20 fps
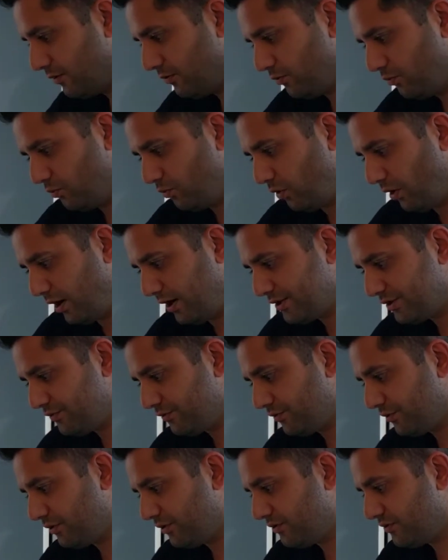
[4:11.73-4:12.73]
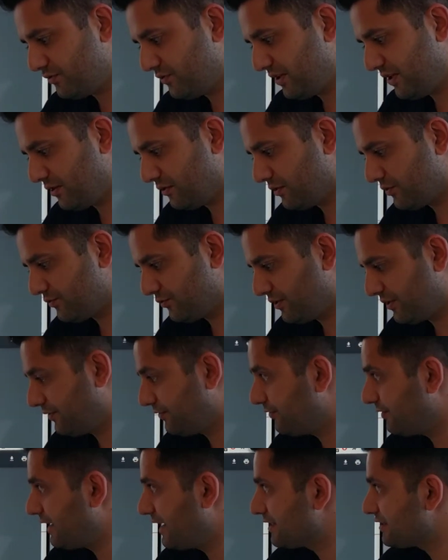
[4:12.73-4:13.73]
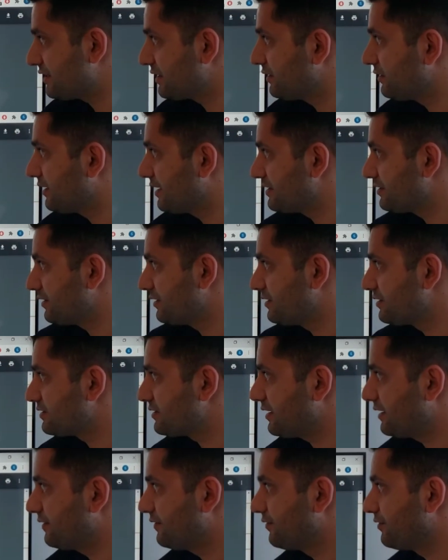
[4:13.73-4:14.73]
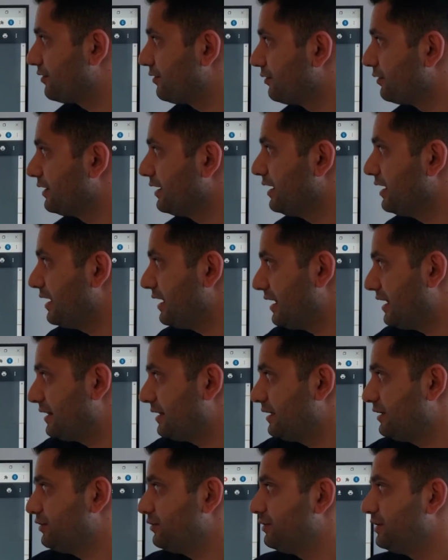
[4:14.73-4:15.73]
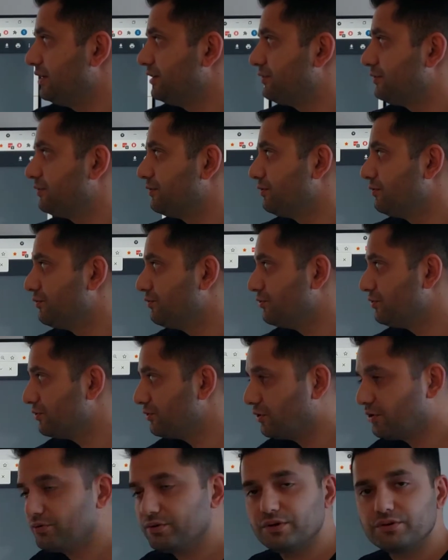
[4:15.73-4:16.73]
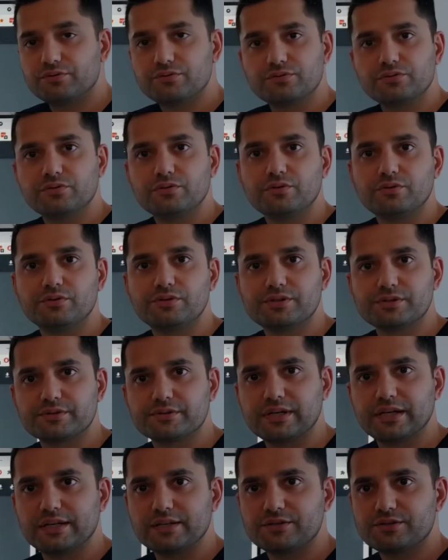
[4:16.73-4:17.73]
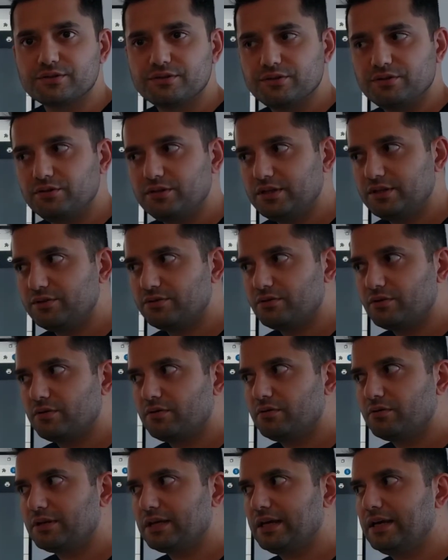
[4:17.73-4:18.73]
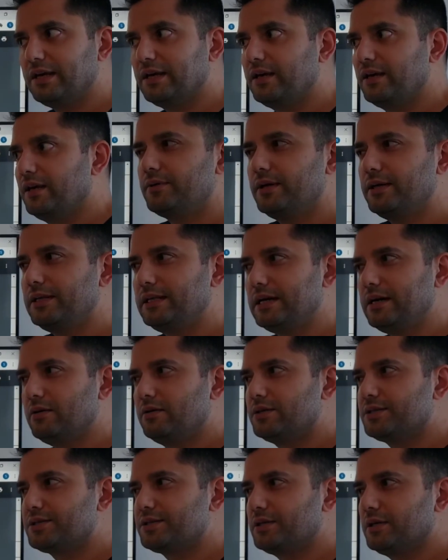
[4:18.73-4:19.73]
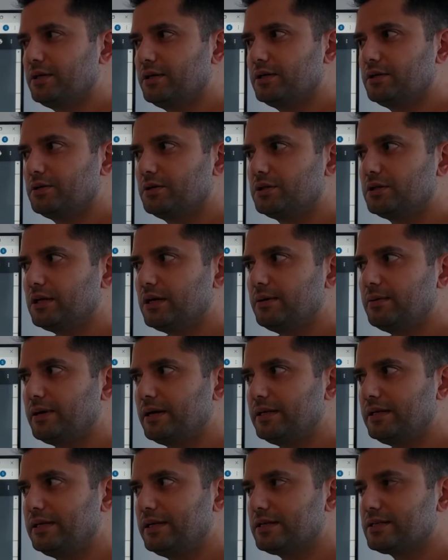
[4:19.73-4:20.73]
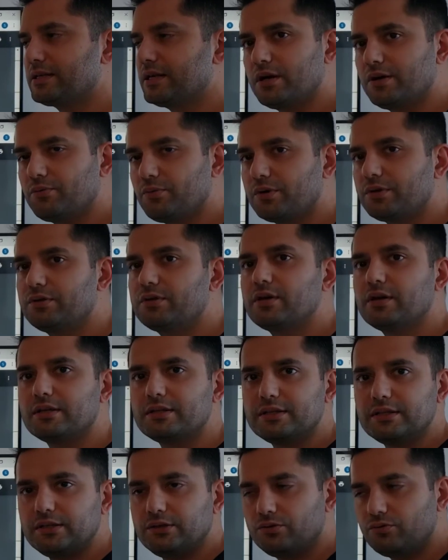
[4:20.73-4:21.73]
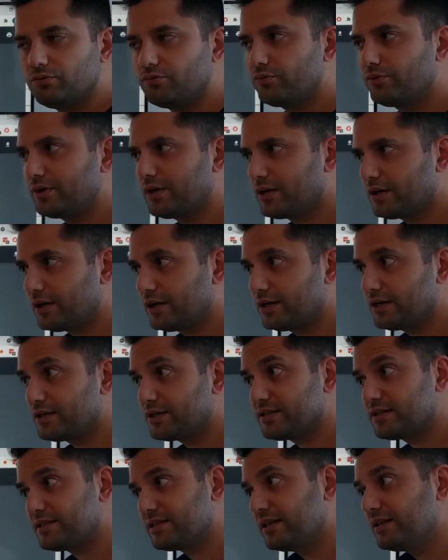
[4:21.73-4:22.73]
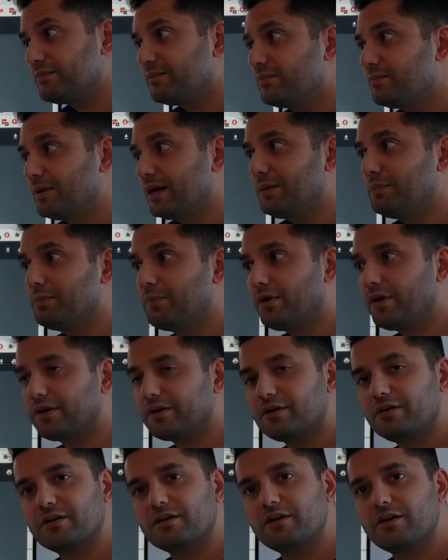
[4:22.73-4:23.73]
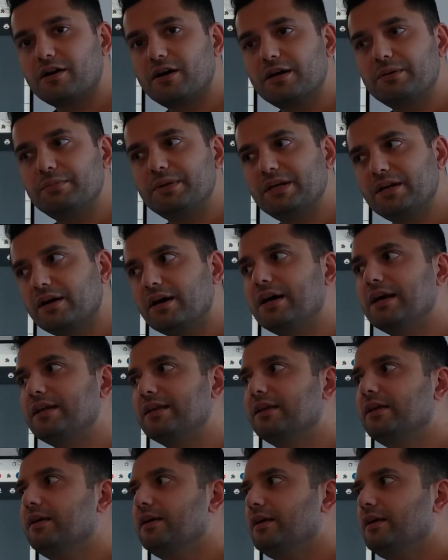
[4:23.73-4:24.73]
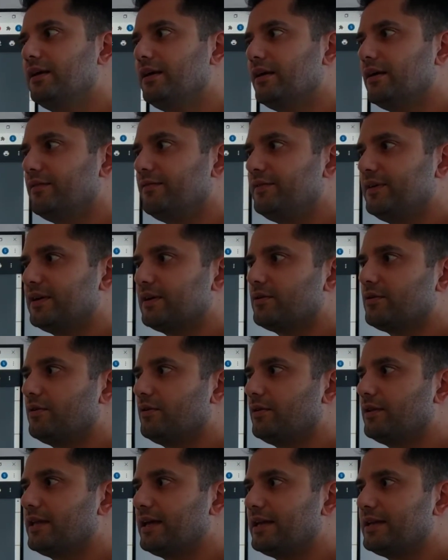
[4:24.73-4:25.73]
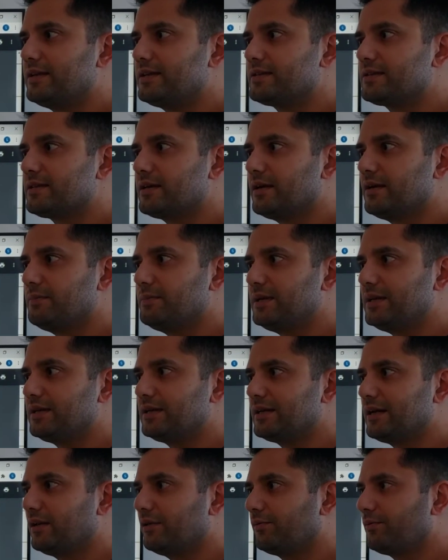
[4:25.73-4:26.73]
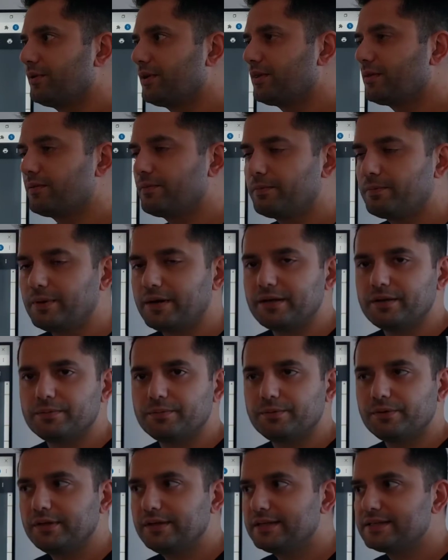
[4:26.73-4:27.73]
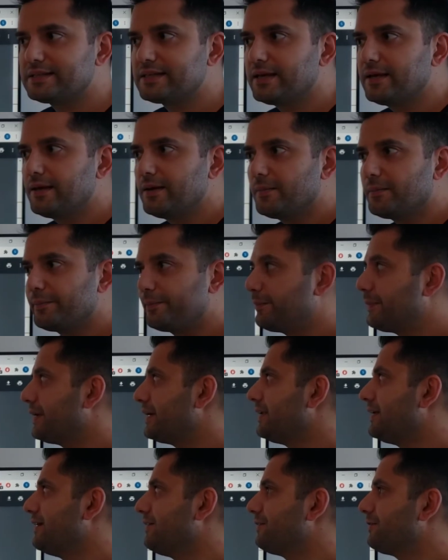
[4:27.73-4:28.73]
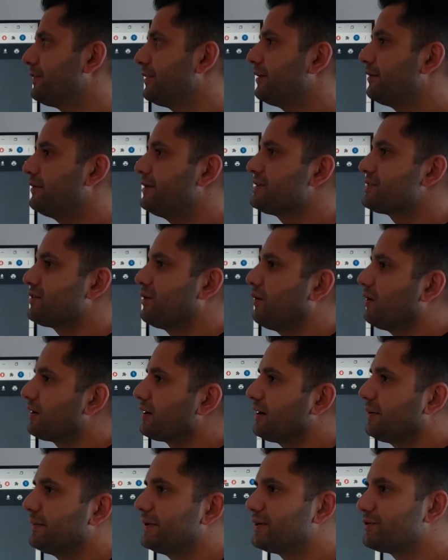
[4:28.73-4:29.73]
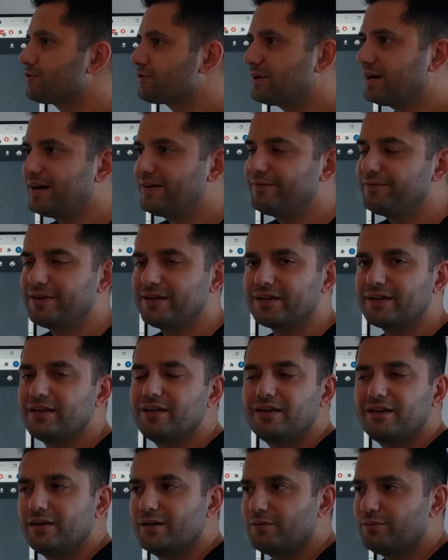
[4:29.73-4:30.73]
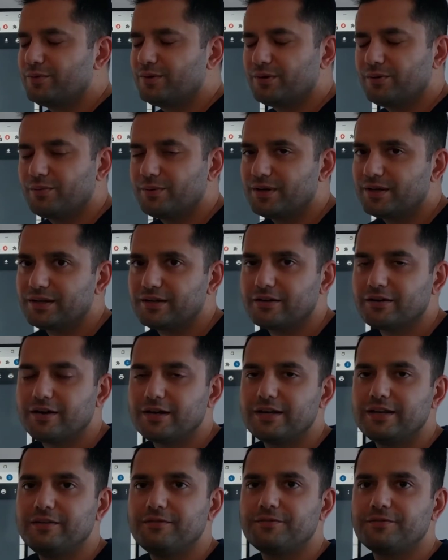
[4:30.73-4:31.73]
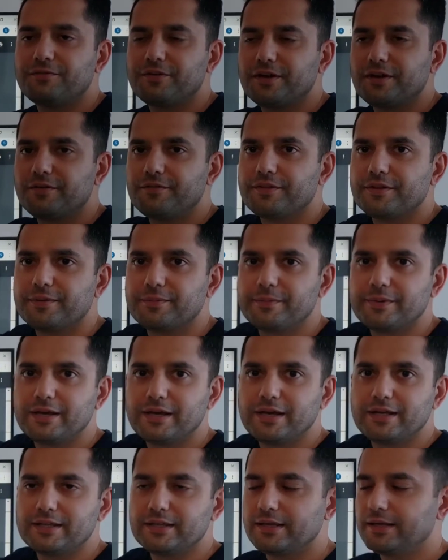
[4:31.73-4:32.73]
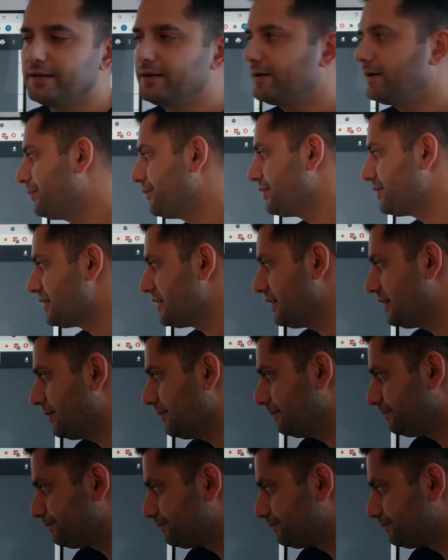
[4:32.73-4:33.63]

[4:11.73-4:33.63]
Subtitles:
watch for those vehicles with the flashing lights on the side of the road, and then you need to know the rules, right? So you need to know, okay, right now is not a good time. Yes, I want to continue. We're not going to just sit and park our car behind a vehicle that is being dealt with by the police. But if there is oncoming traffic, we don't want to cut in front of them and then proceed.